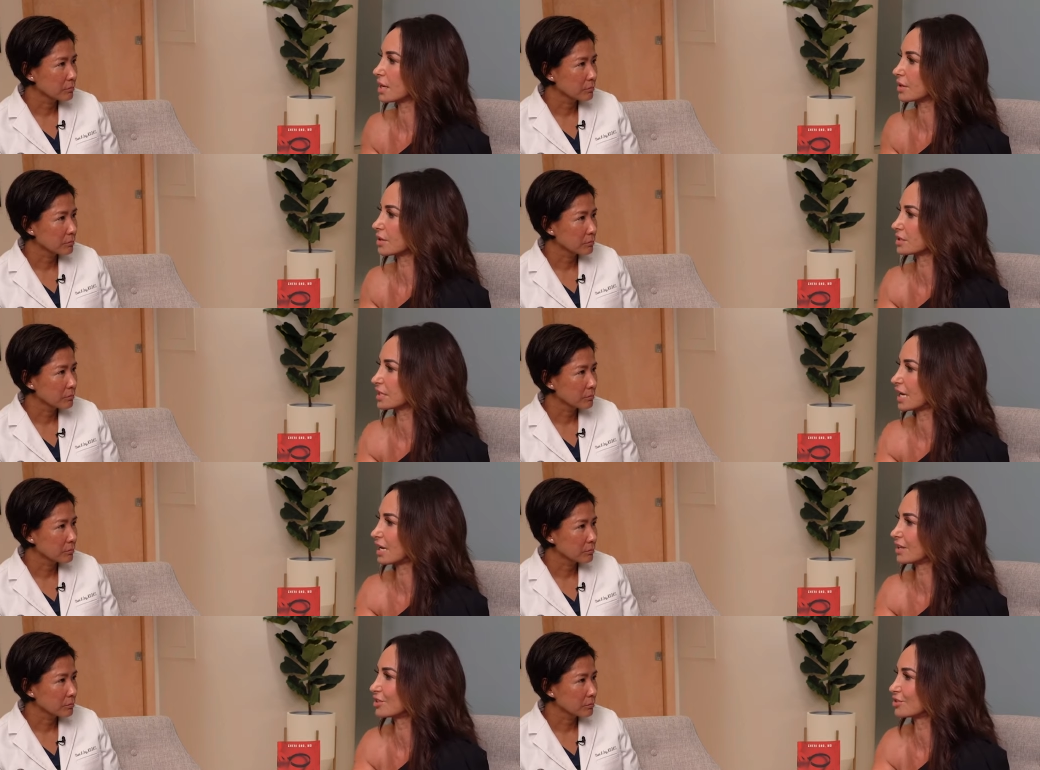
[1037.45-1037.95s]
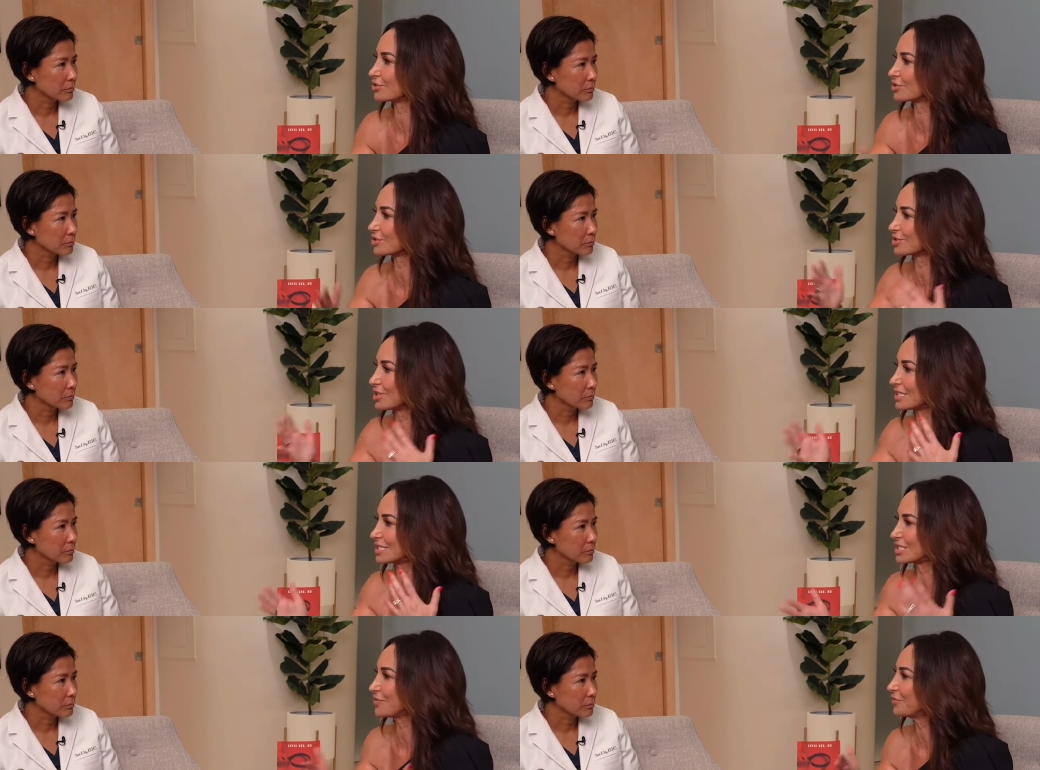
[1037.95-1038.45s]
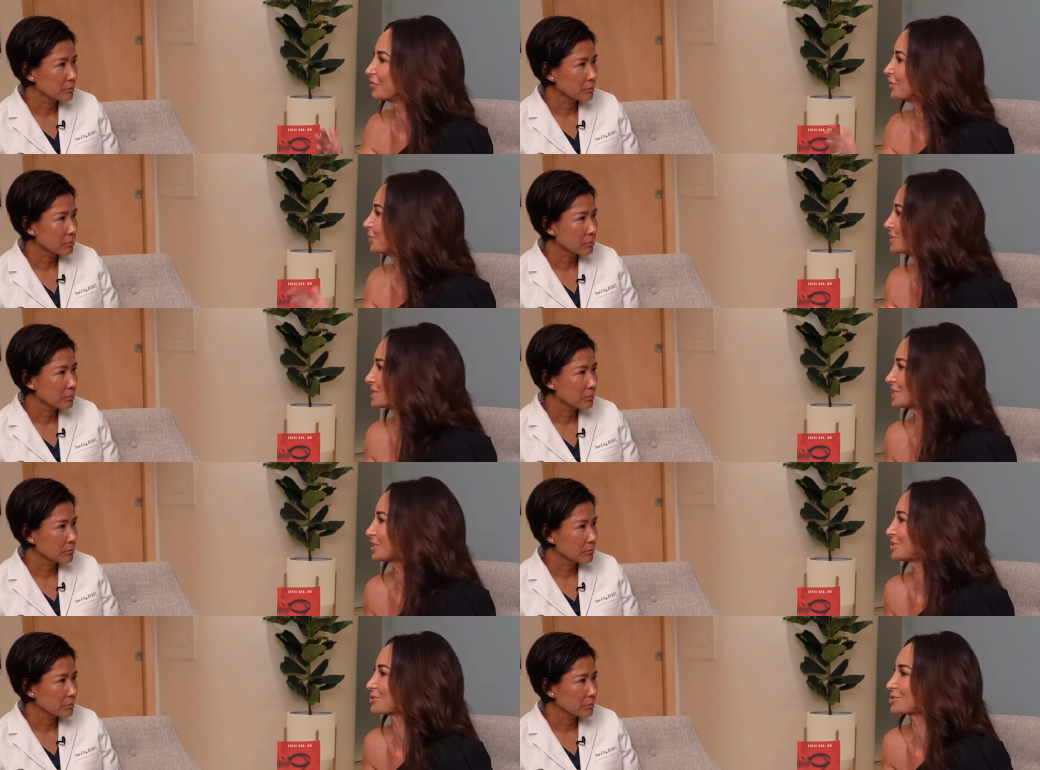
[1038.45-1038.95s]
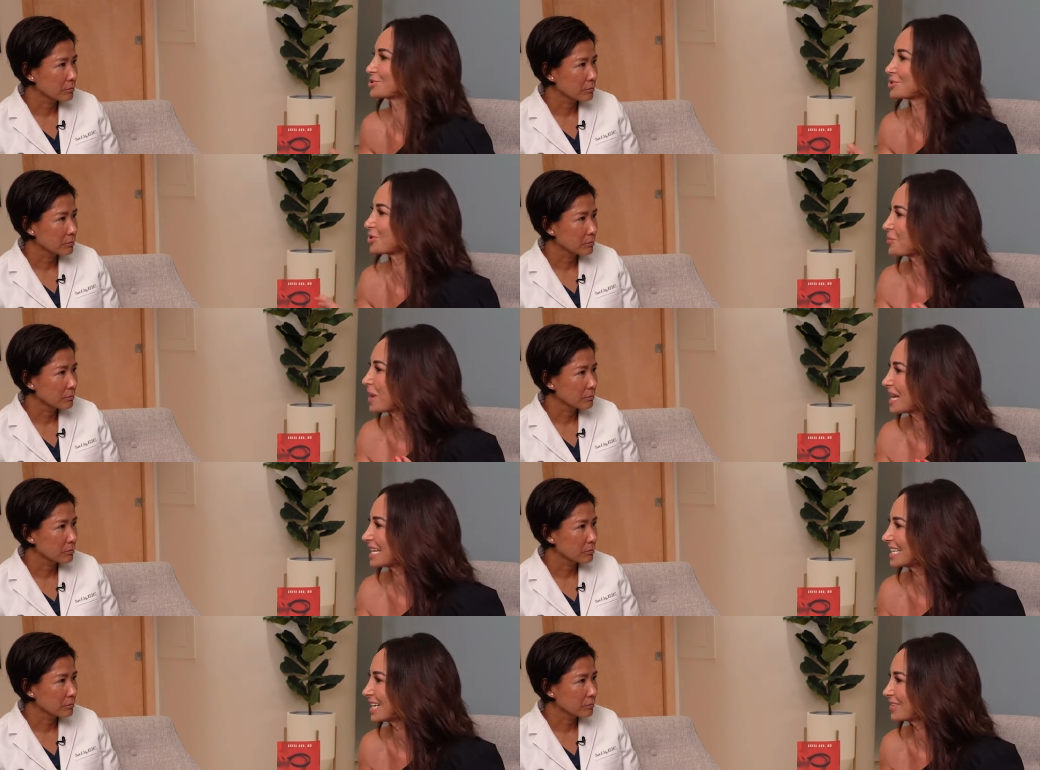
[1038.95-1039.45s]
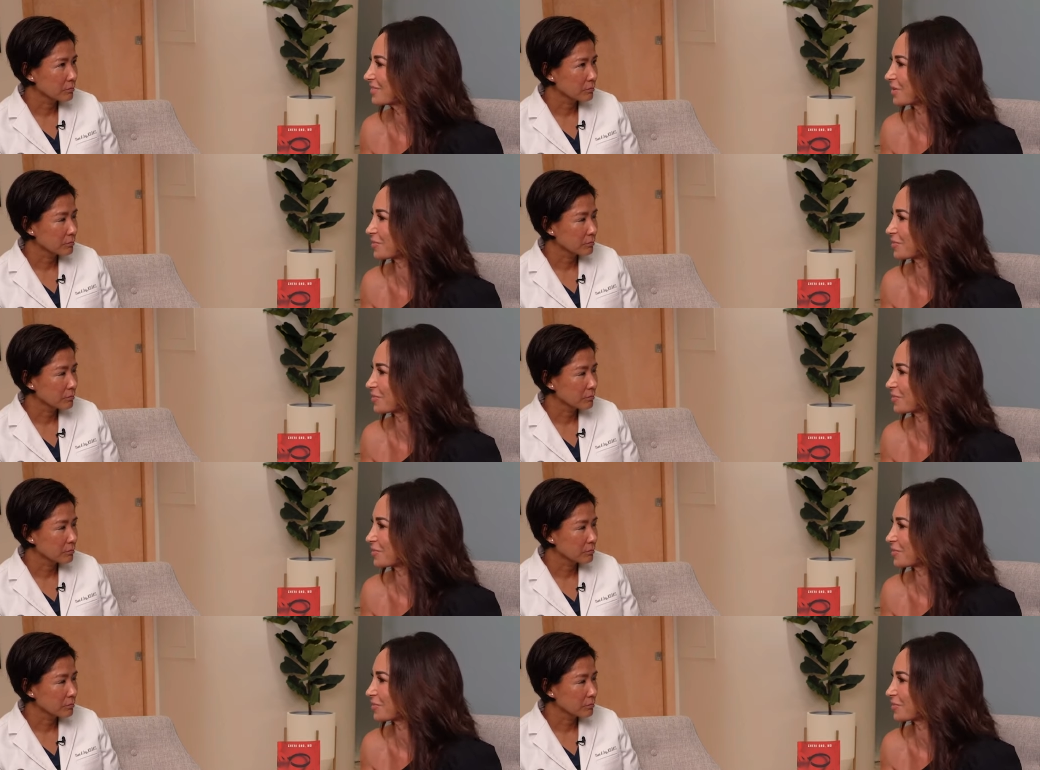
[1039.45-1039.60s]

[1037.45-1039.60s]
Speaker 1: Because I there's it's confusing. There's so many of